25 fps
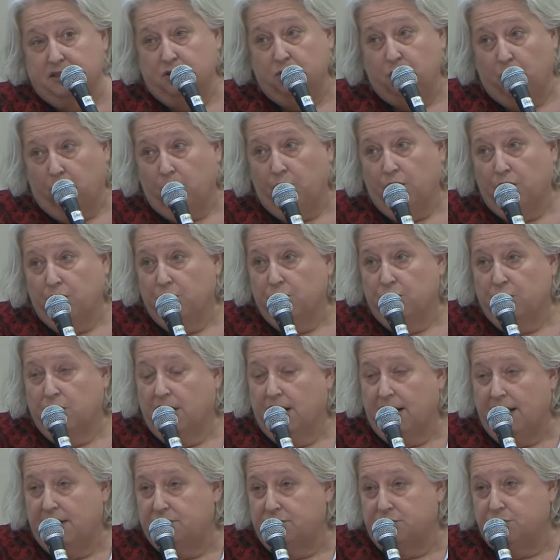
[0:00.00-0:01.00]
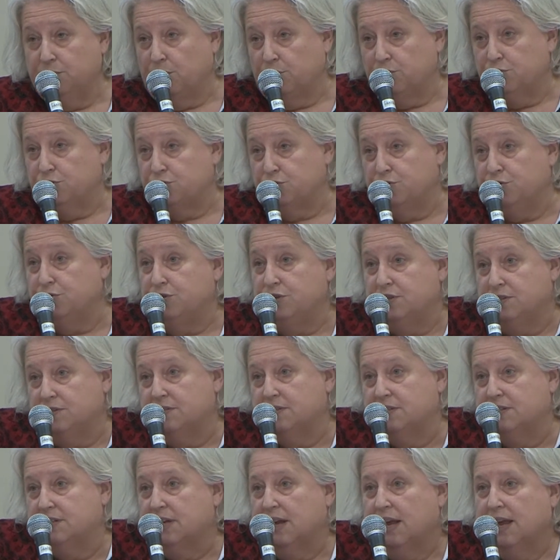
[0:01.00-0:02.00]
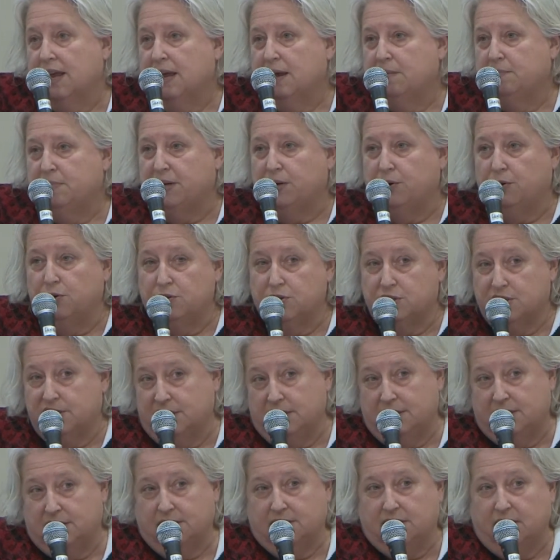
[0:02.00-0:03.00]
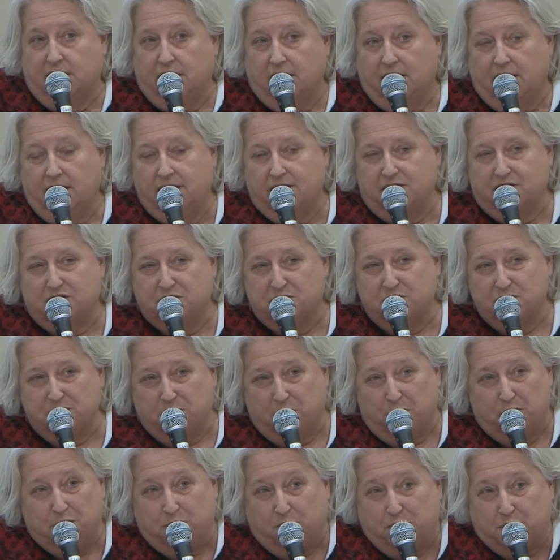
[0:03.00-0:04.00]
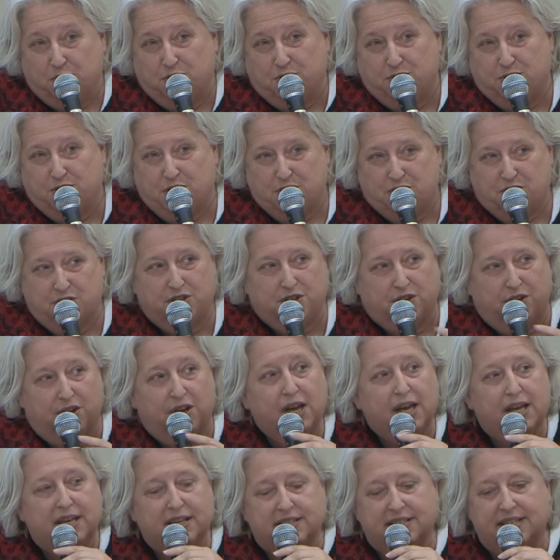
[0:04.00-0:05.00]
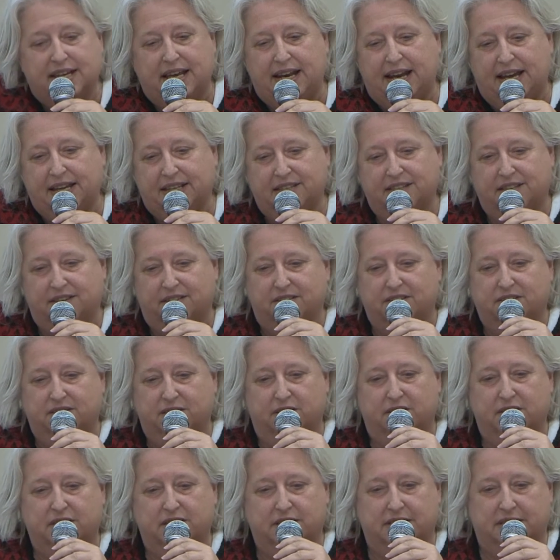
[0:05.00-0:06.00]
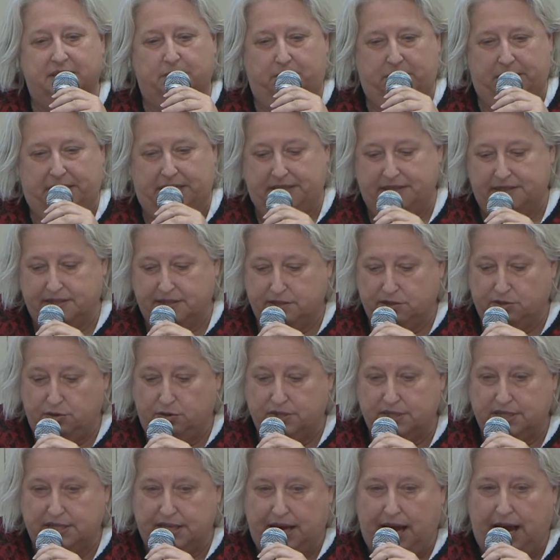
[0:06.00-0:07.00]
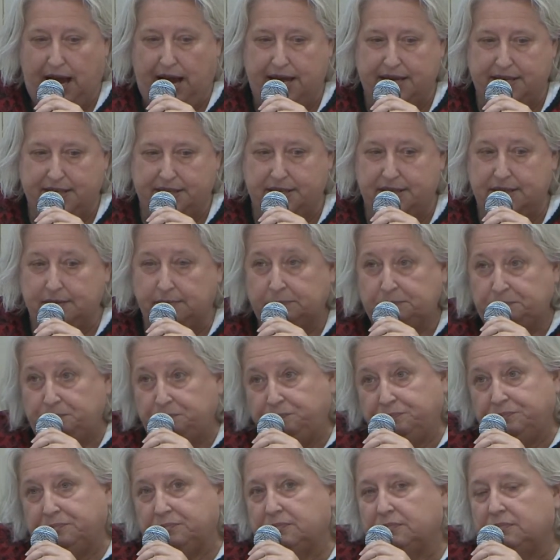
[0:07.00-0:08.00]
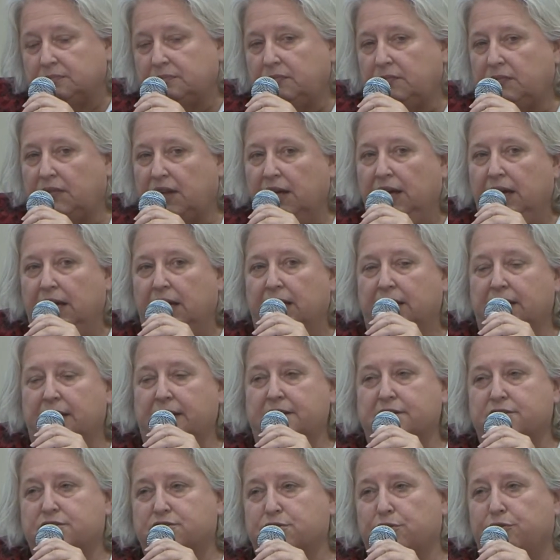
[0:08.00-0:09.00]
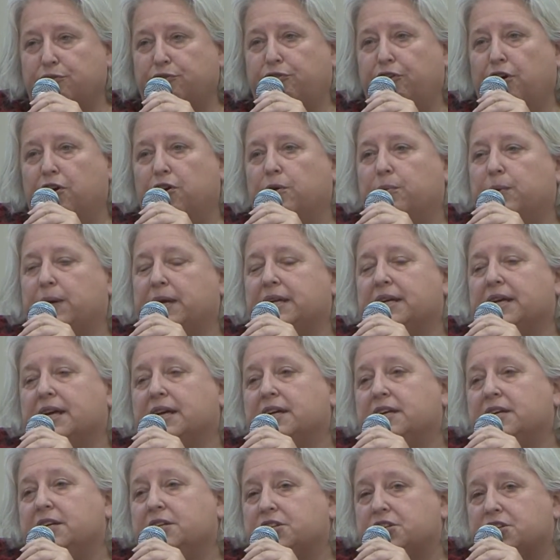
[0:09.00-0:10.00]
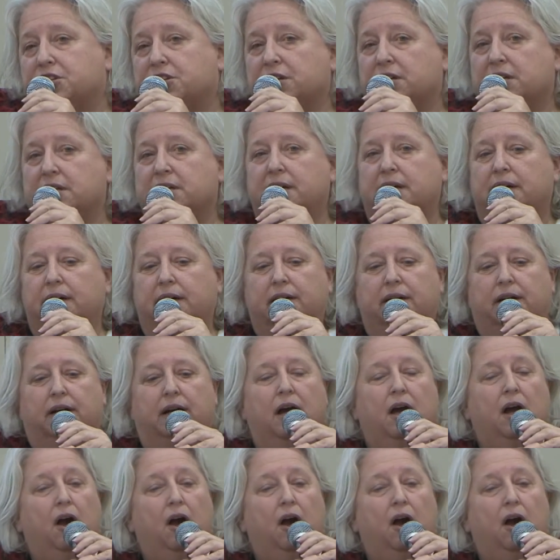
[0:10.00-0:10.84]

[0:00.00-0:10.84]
no students, because no students select the disciplines. So the idea is the following. Each year,